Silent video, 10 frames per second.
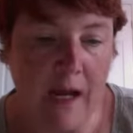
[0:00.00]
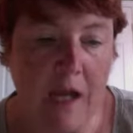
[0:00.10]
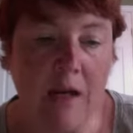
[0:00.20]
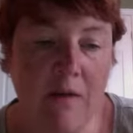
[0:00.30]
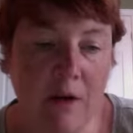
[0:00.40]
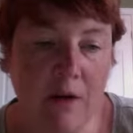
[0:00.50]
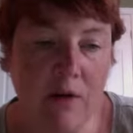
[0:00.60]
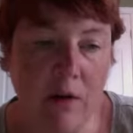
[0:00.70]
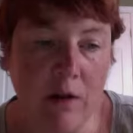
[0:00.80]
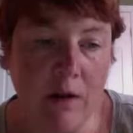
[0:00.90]
and even
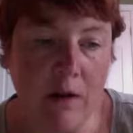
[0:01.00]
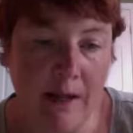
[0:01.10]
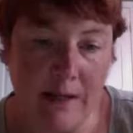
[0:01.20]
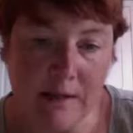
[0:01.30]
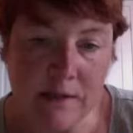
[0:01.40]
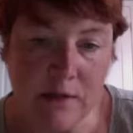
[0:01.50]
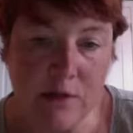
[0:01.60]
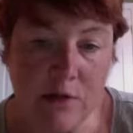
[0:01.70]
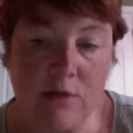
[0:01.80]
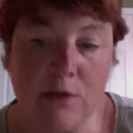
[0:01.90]
during the class, the
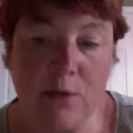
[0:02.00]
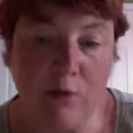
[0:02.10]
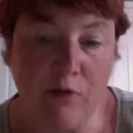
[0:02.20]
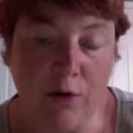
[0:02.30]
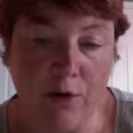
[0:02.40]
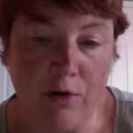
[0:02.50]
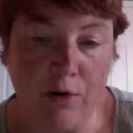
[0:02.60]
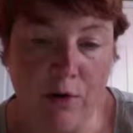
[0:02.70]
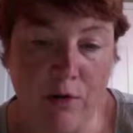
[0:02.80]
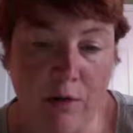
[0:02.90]
students referred
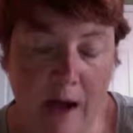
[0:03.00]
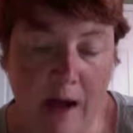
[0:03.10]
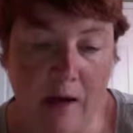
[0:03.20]
to that.